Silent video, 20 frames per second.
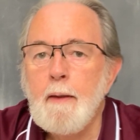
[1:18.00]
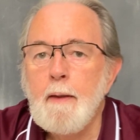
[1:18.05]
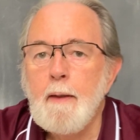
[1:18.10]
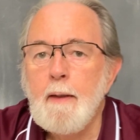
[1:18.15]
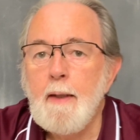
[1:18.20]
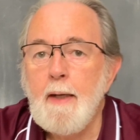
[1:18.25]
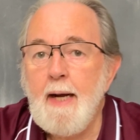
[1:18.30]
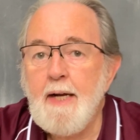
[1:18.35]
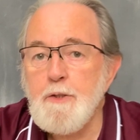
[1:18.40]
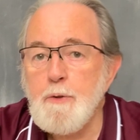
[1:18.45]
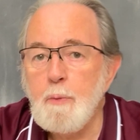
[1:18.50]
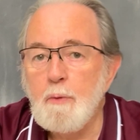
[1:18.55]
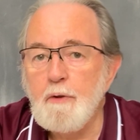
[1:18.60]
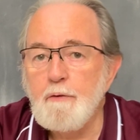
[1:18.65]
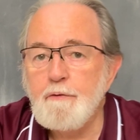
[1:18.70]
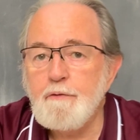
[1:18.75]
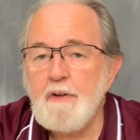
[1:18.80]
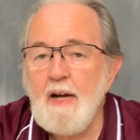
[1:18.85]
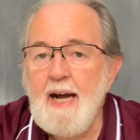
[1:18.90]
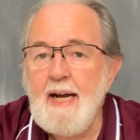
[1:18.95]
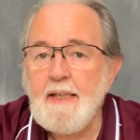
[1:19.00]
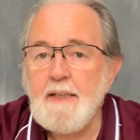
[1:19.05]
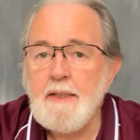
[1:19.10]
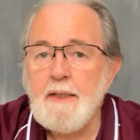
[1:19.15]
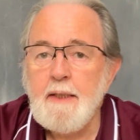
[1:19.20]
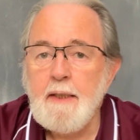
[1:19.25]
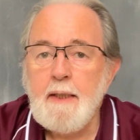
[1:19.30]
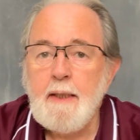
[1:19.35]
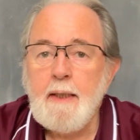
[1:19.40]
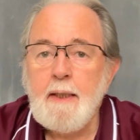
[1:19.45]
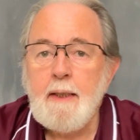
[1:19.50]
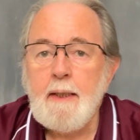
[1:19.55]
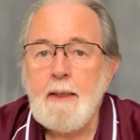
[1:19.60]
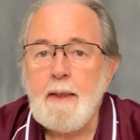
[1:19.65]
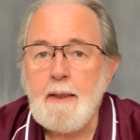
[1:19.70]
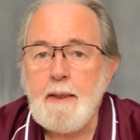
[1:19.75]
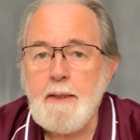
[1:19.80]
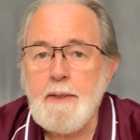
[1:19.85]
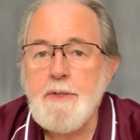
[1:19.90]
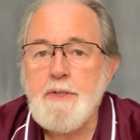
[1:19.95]
In actual fact,
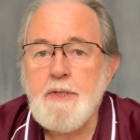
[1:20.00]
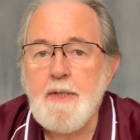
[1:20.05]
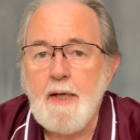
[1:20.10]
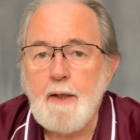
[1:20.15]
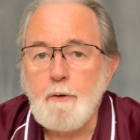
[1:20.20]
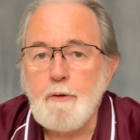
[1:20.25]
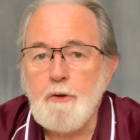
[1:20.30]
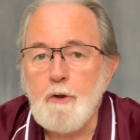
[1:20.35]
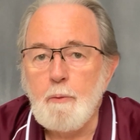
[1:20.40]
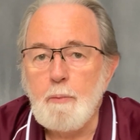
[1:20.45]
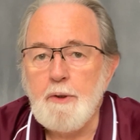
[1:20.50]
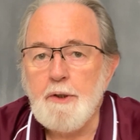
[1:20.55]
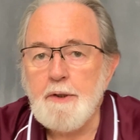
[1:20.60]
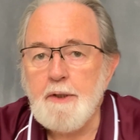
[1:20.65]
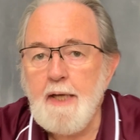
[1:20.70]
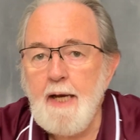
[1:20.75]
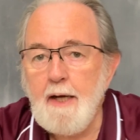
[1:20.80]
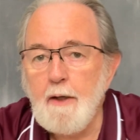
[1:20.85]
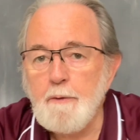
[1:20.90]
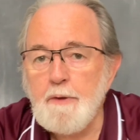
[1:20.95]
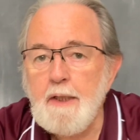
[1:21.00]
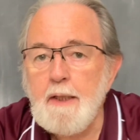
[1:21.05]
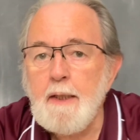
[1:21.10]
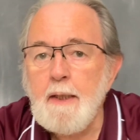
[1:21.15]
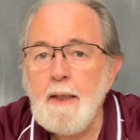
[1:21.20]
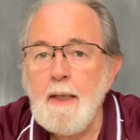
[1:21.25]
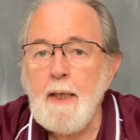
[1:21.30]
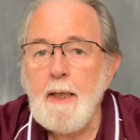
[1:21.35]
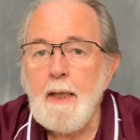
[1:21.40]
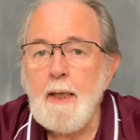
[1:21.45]
in South Dublin County,